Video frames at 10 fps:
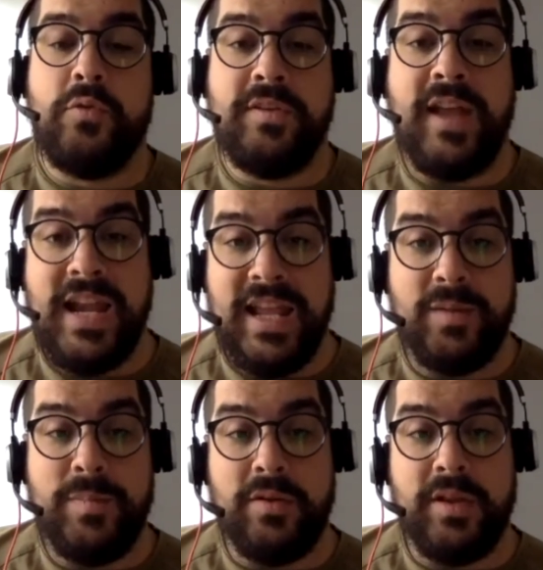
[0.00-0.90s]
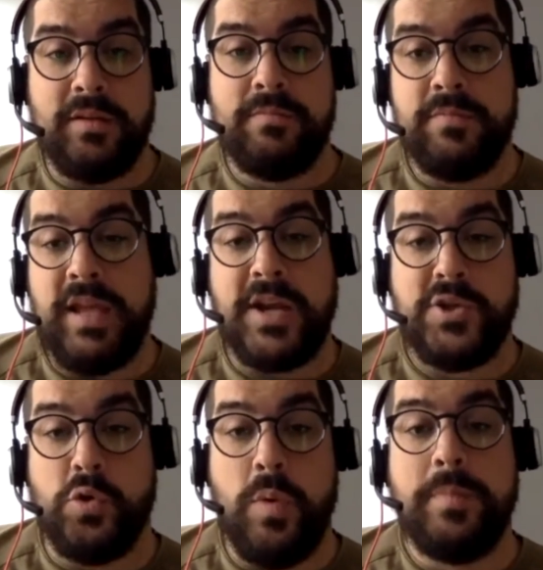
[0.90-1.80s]
designing and building the
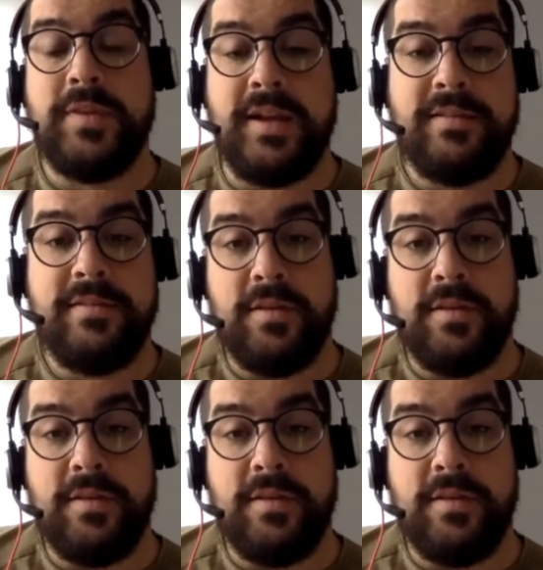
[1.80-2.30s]
actual websites,